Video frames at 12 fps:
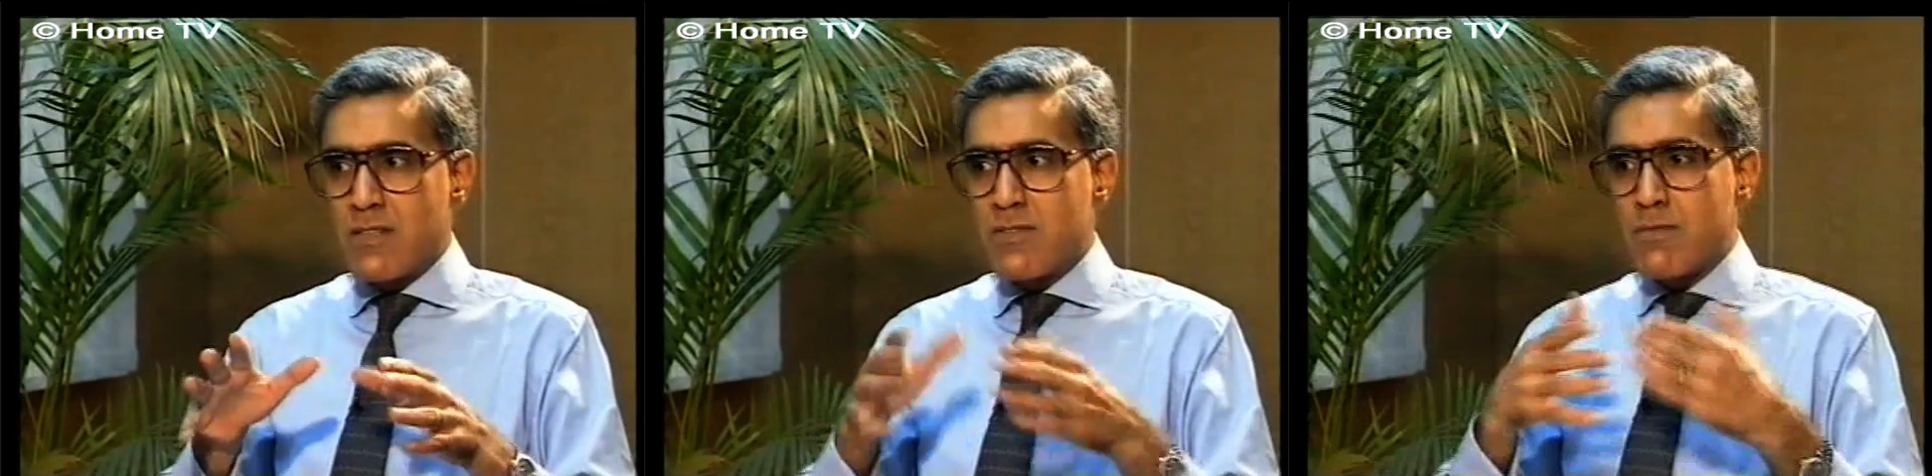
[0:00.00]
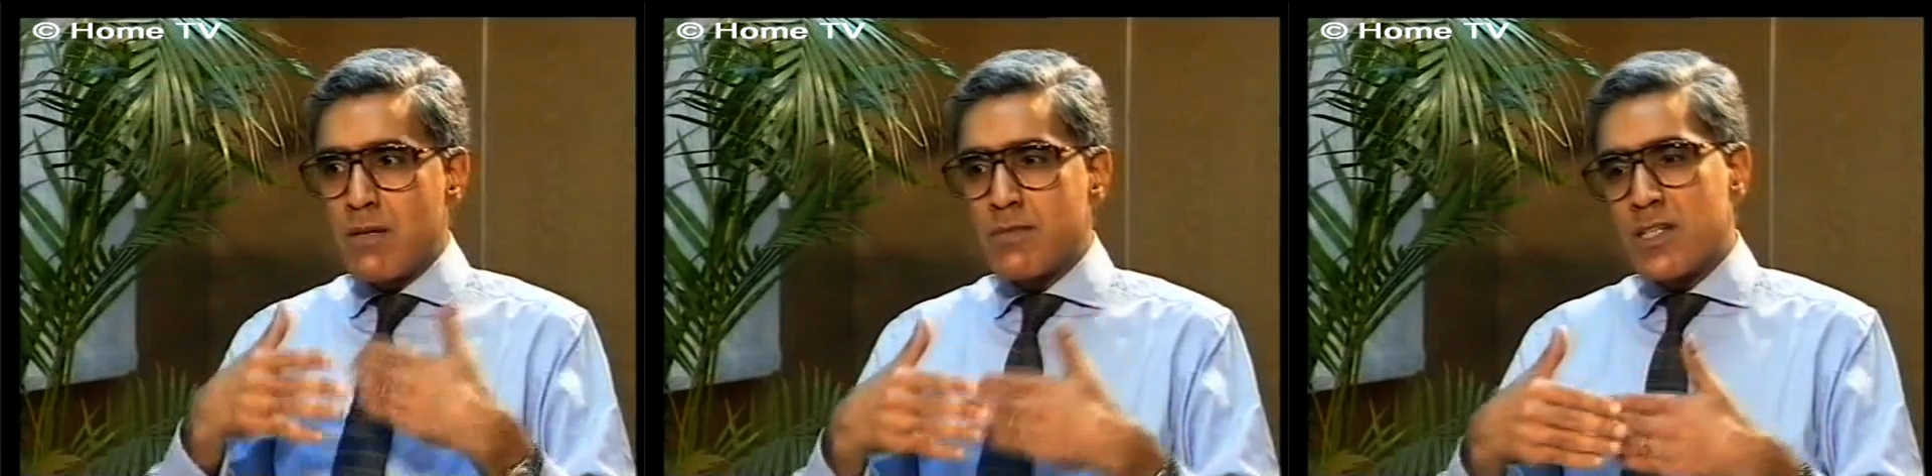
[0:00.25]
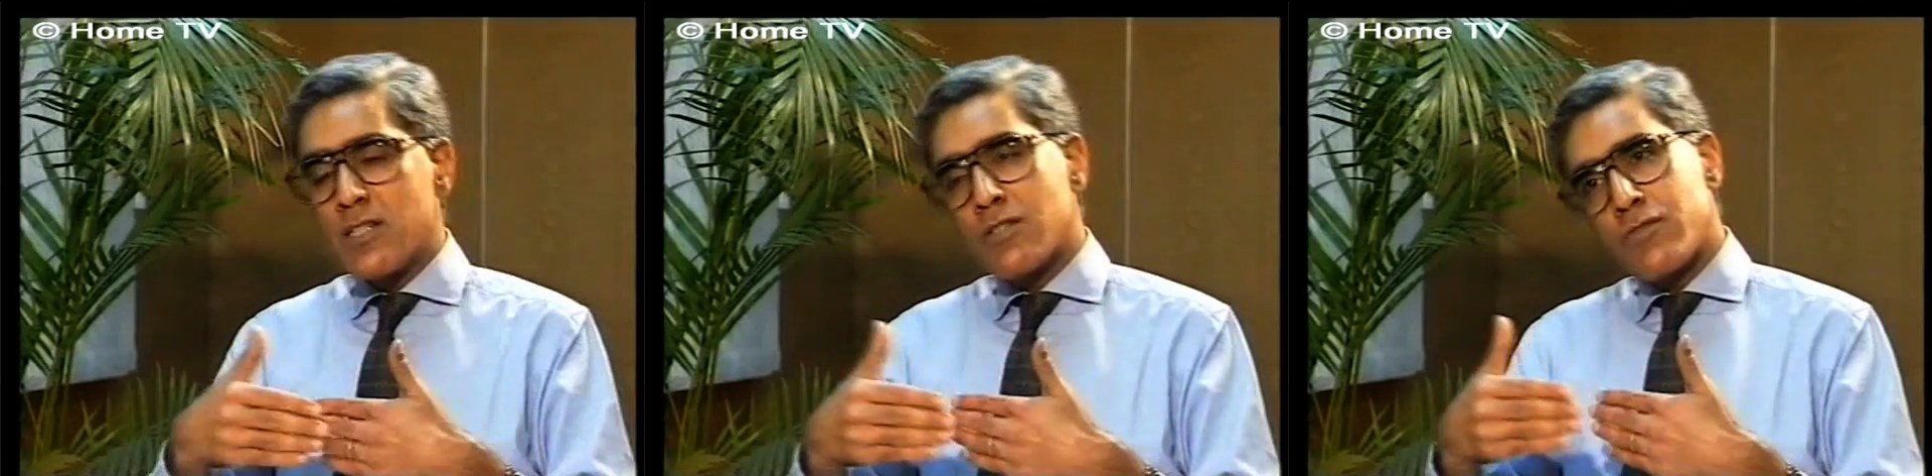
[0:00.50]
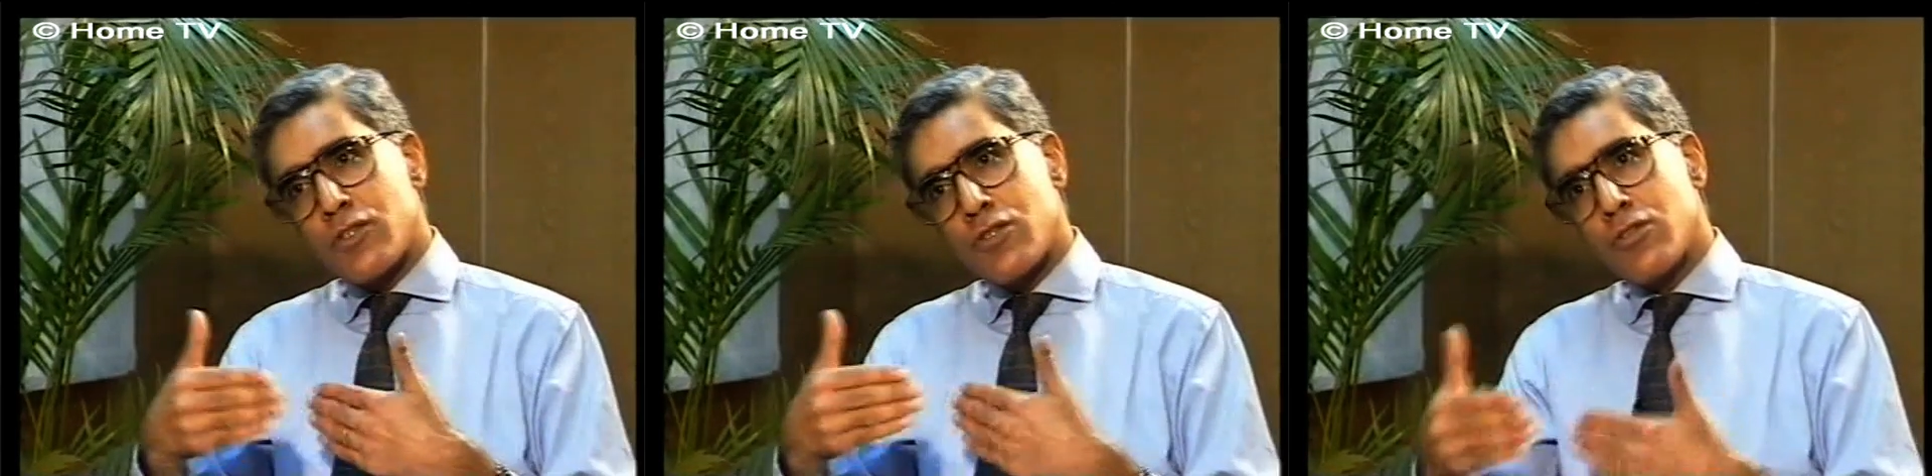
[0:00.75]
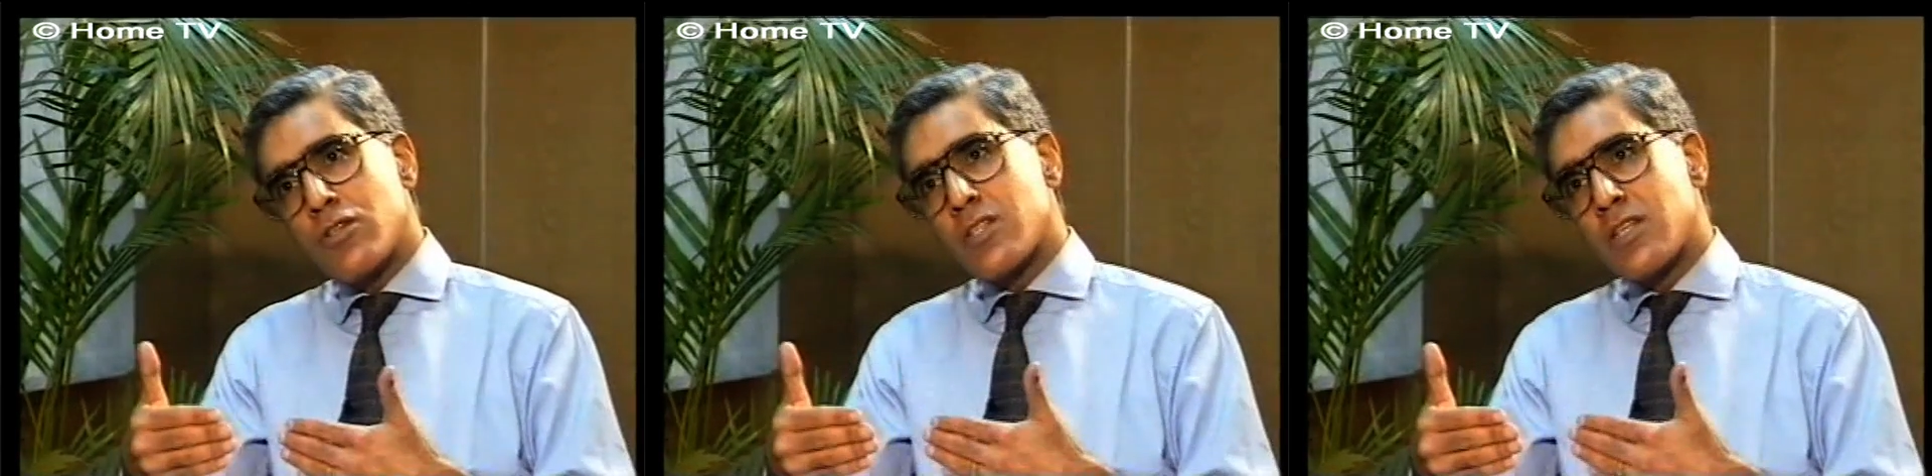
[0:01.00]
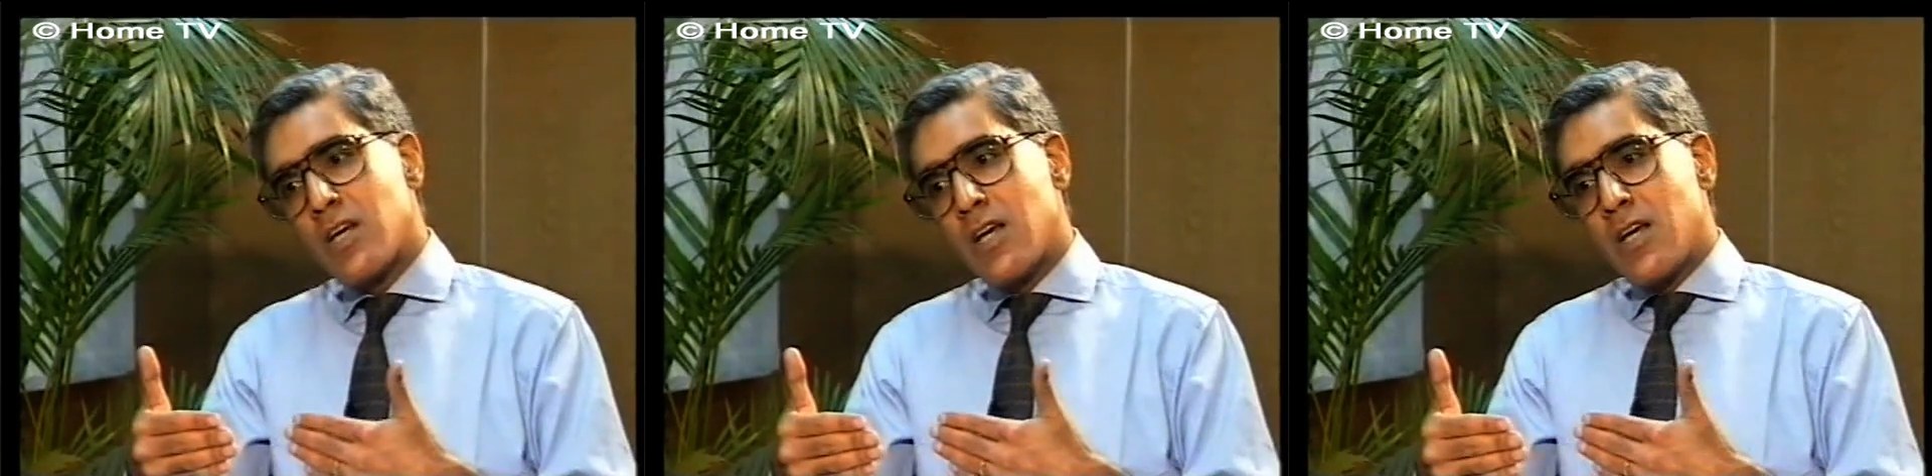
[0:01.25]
give them some sense of assurance